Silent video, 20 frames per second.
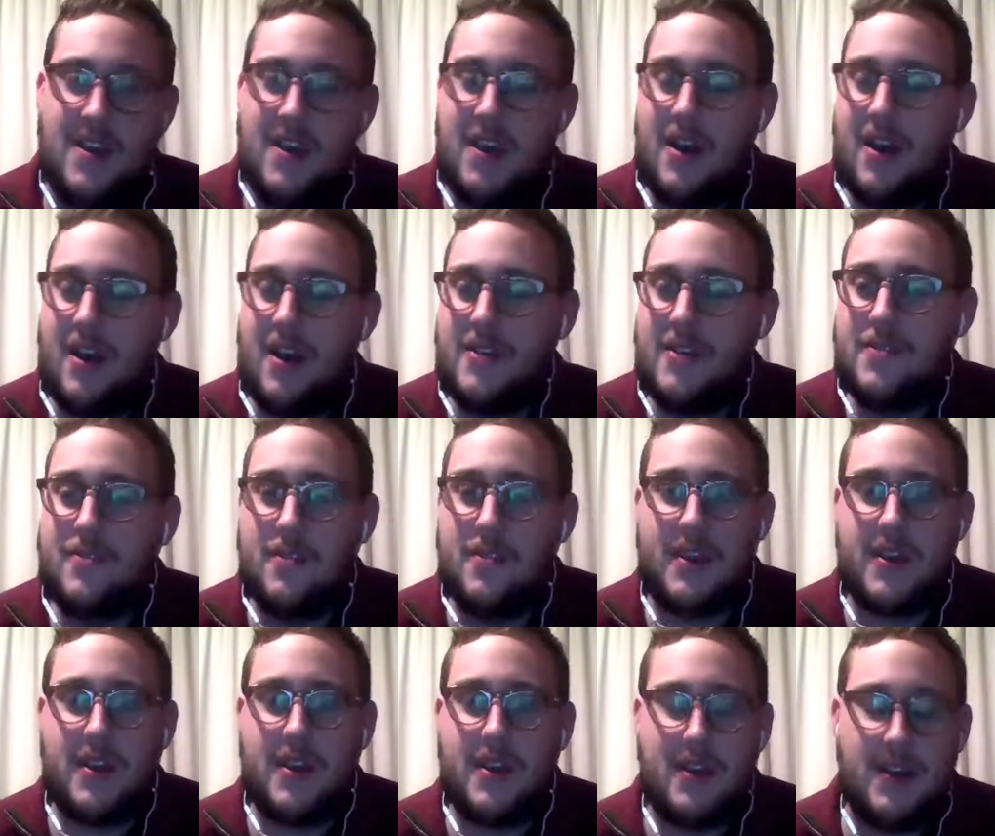You
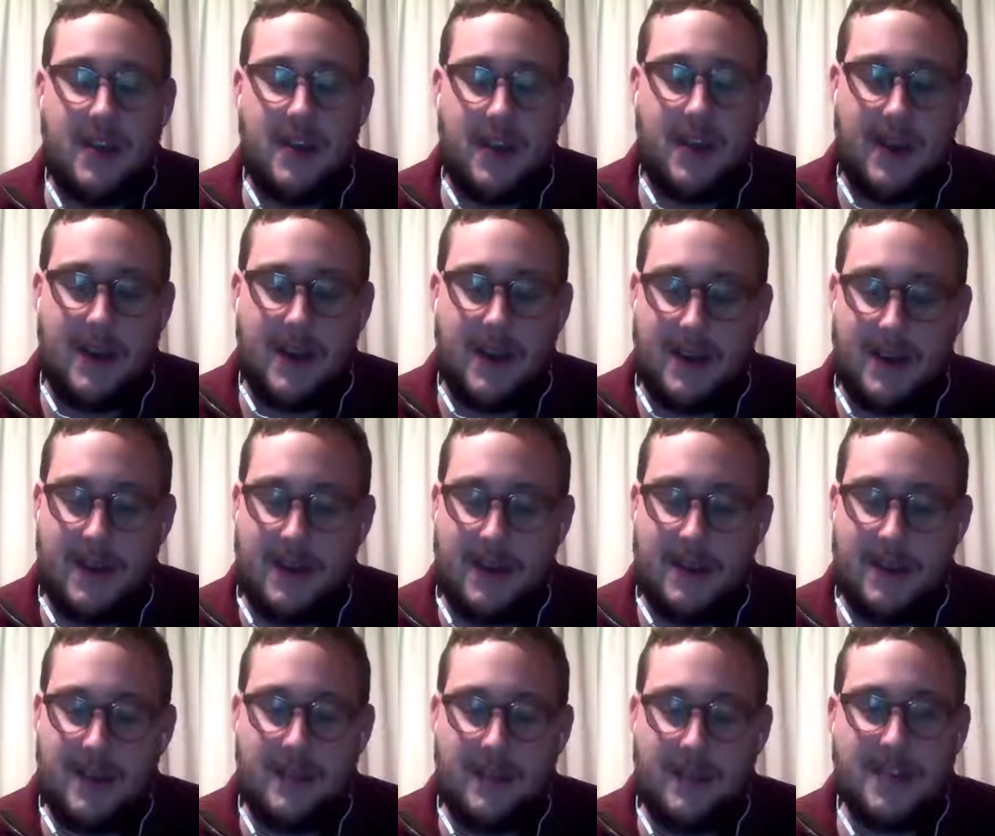look at
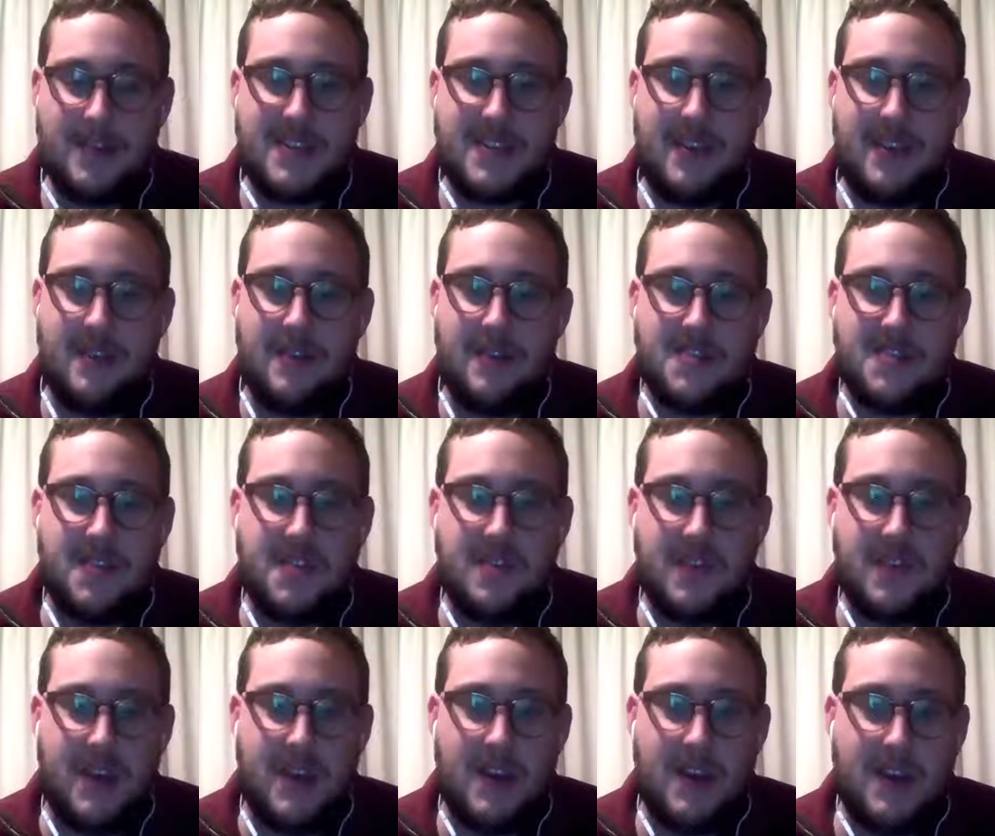Marcell
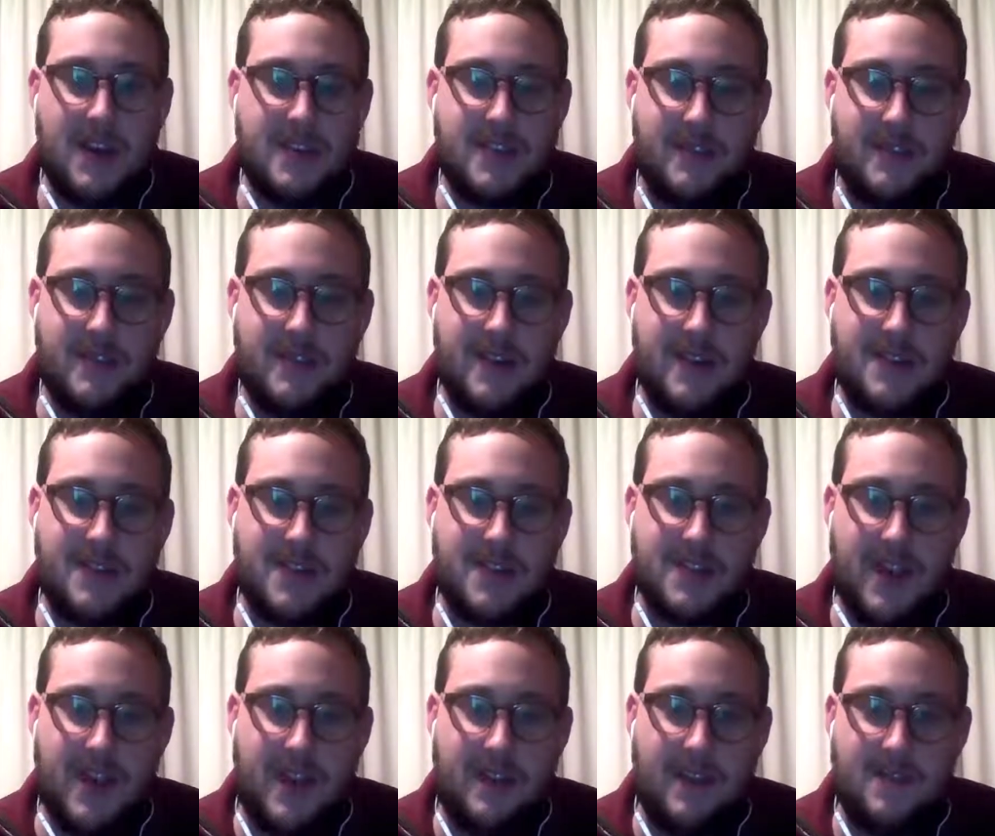Ozuna, 2 years
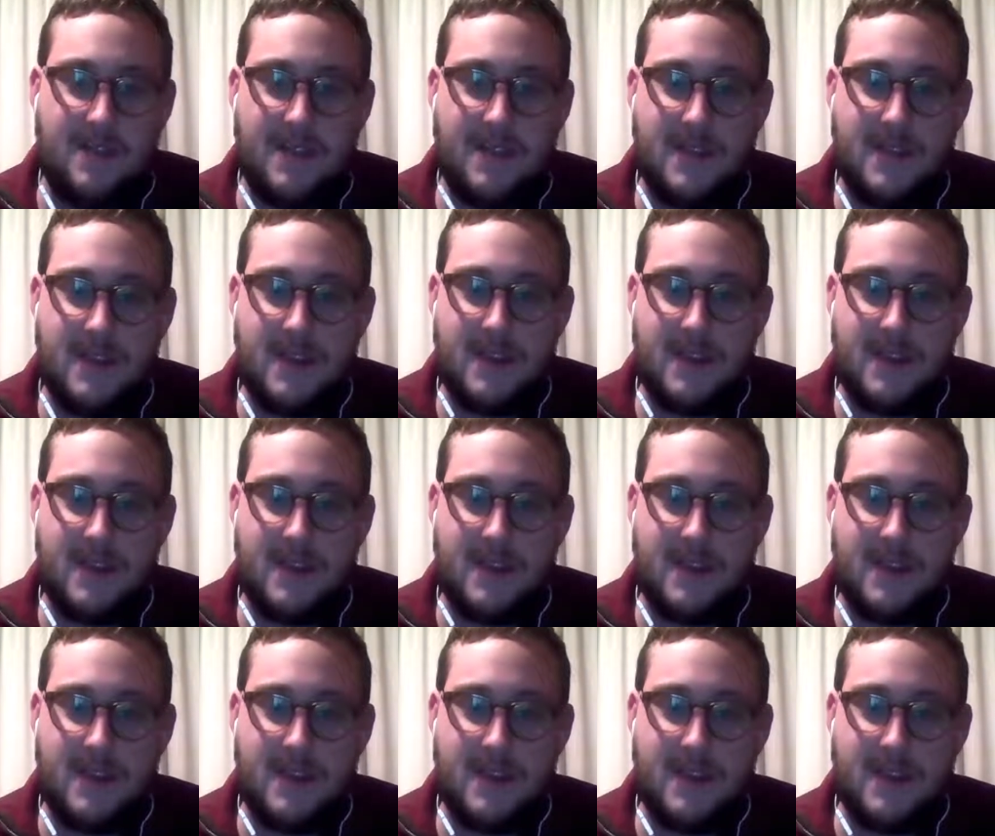left,